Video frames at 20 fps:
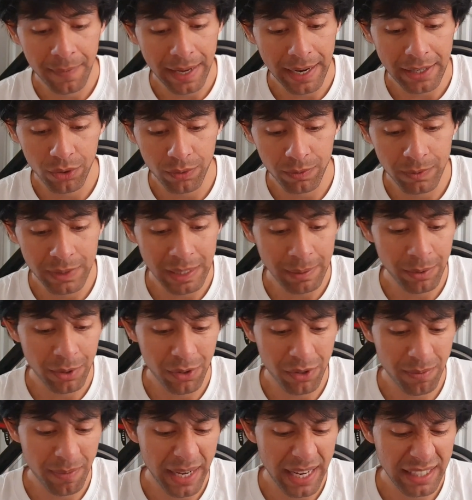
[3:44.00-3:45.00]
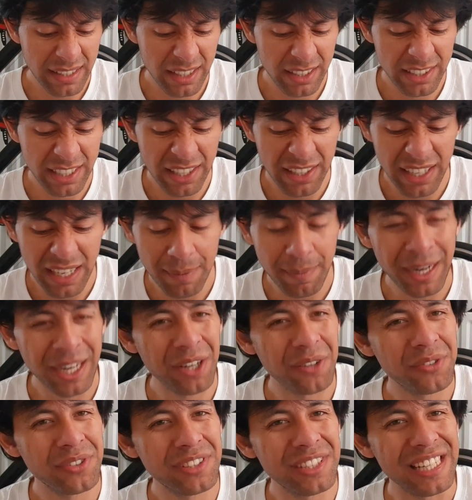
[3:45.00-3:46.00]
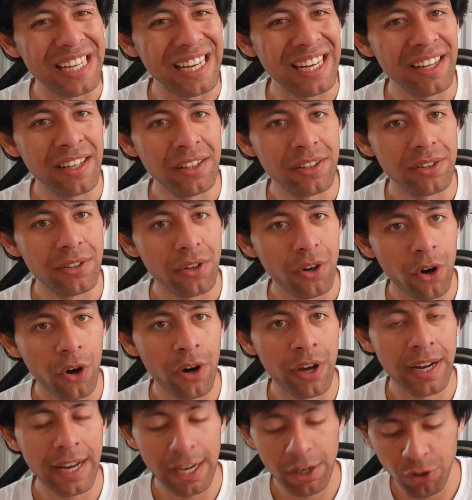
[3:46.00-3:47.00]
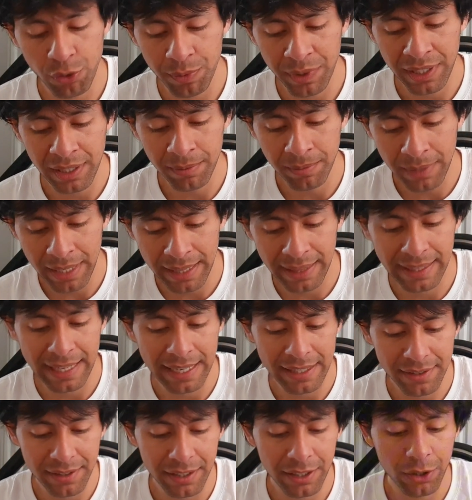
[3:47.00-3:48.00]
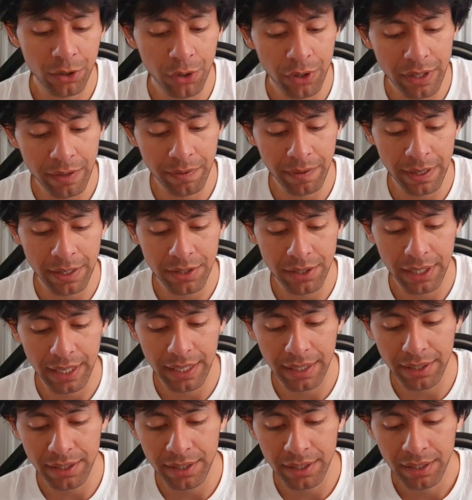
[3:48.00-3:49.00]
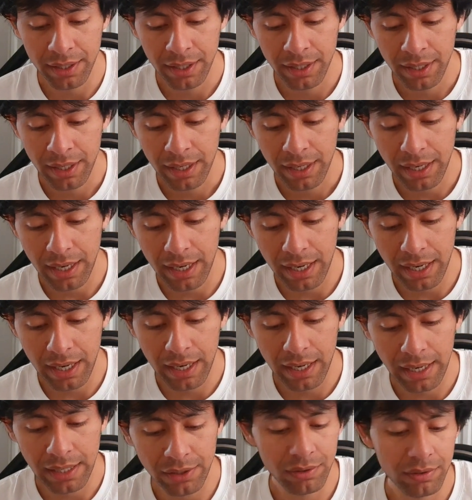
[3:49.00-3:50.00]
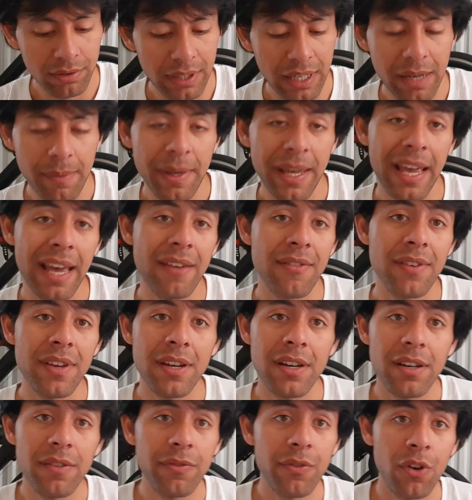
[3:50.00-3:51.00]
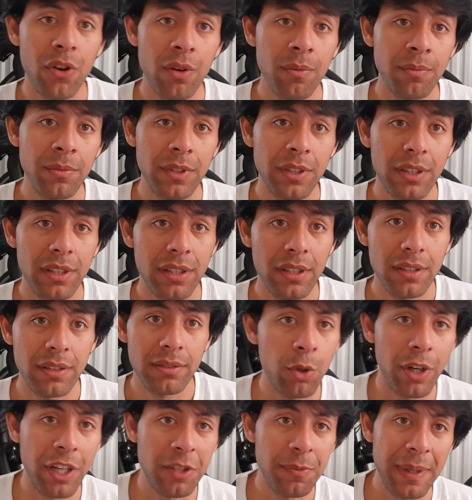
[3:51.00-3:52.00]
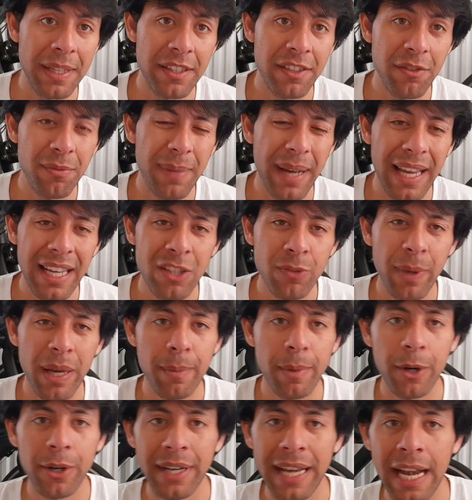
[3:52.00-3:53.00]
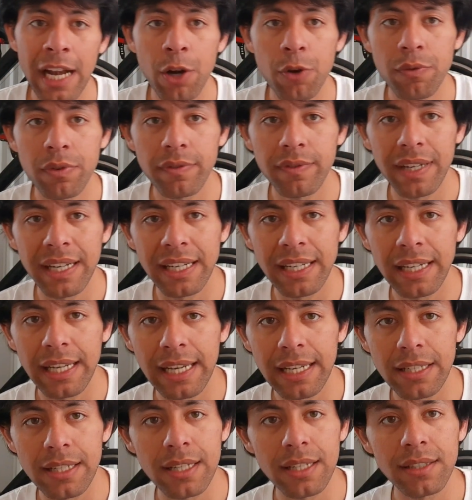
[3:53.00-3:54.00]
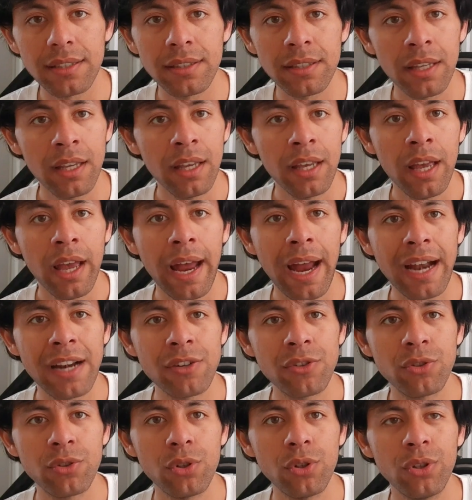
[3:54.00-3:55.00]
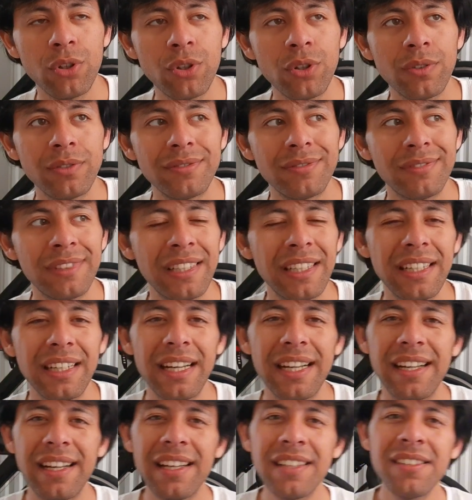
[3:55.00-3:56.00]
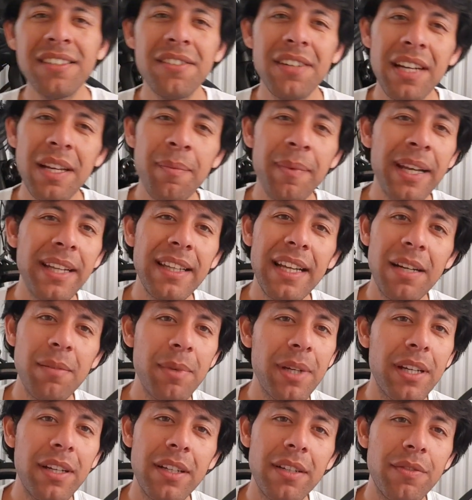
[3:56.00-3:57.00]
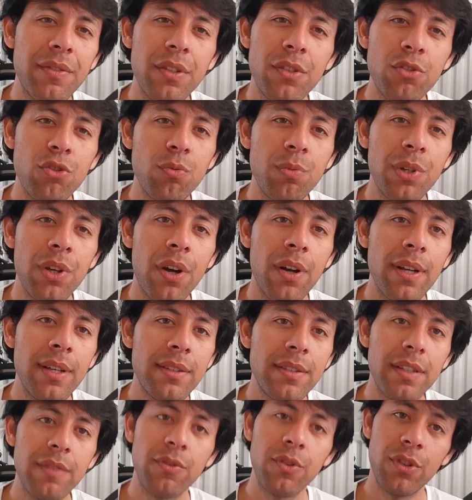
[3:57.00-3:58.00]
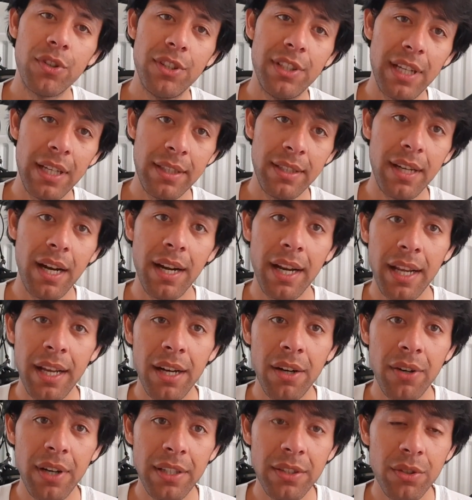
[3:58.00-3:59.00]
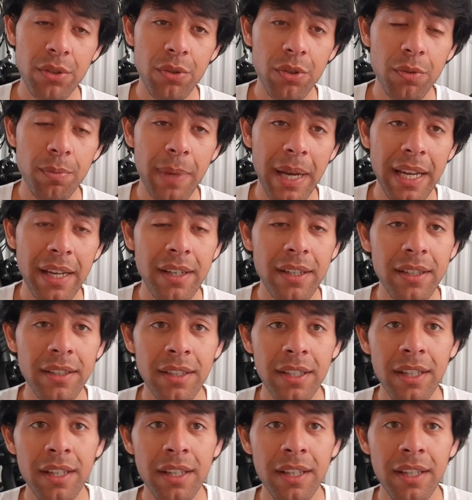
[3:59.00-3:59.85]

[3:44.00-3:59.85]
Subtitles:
So cheaper road bikes are generally made of steel or aluminum, and that's a good differentiator. So they'll be heavier from the more expensive bikes by about 10 to 15 kgs. And so it doesn't really make that big a difference, to be honest, if you're just starting out as a road biker.